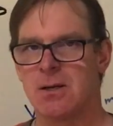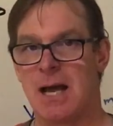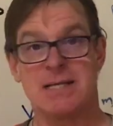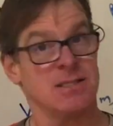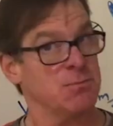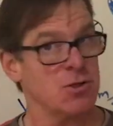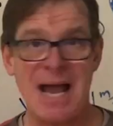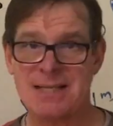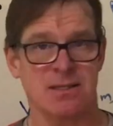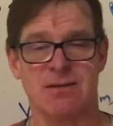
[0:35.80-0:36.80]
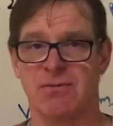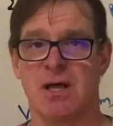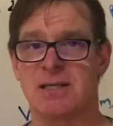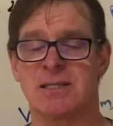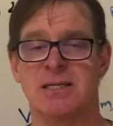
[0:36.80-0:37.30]
I subtracted the
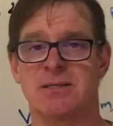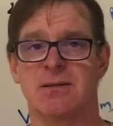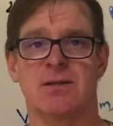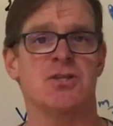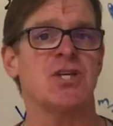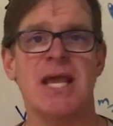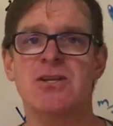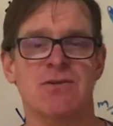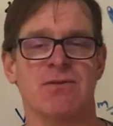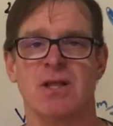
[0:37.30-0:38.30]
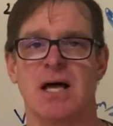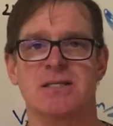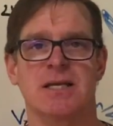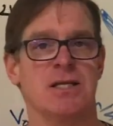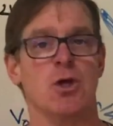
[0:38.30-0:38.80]
velocities. The change in
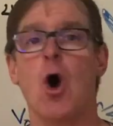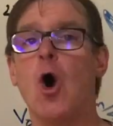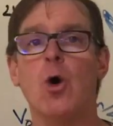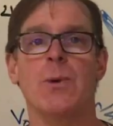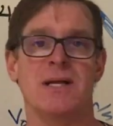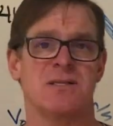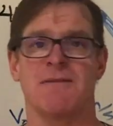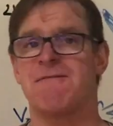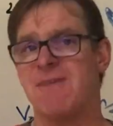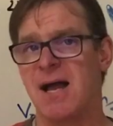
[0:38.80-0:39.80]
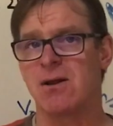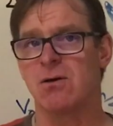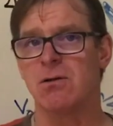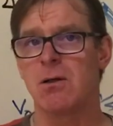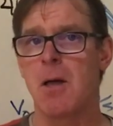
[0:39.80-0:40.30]
velocity is always the
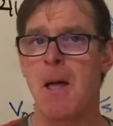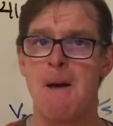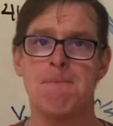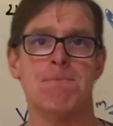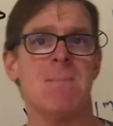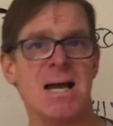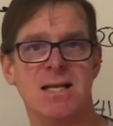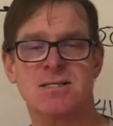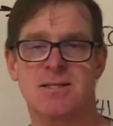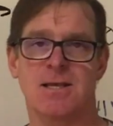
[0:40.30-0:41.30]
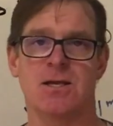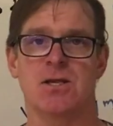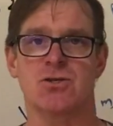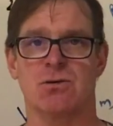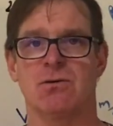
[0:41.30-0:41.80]
final minus the
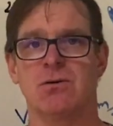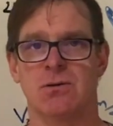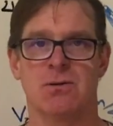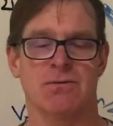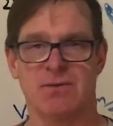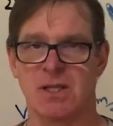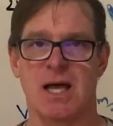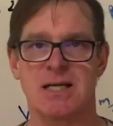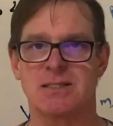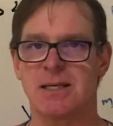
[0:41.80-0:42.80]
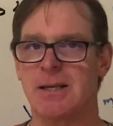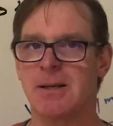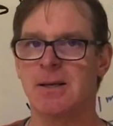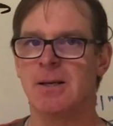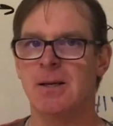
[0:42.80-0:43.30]
initial velocity.
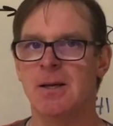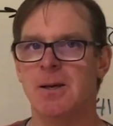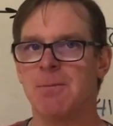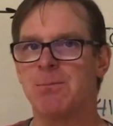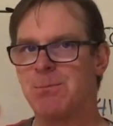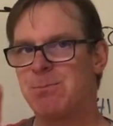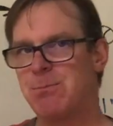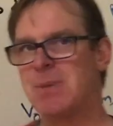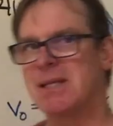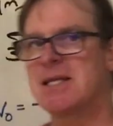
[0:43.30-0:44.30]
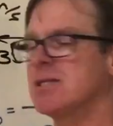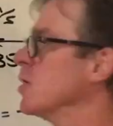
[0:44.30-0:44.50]
But let's look